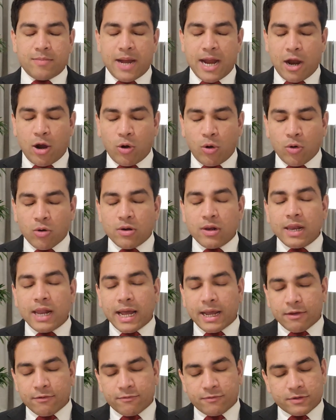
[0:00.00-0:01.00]
whole
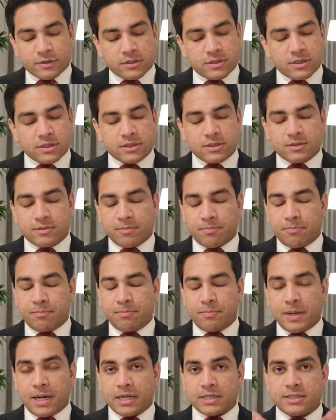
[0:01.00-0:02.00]
life was just
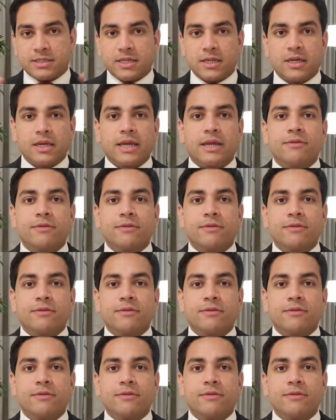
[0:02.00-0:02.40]
passing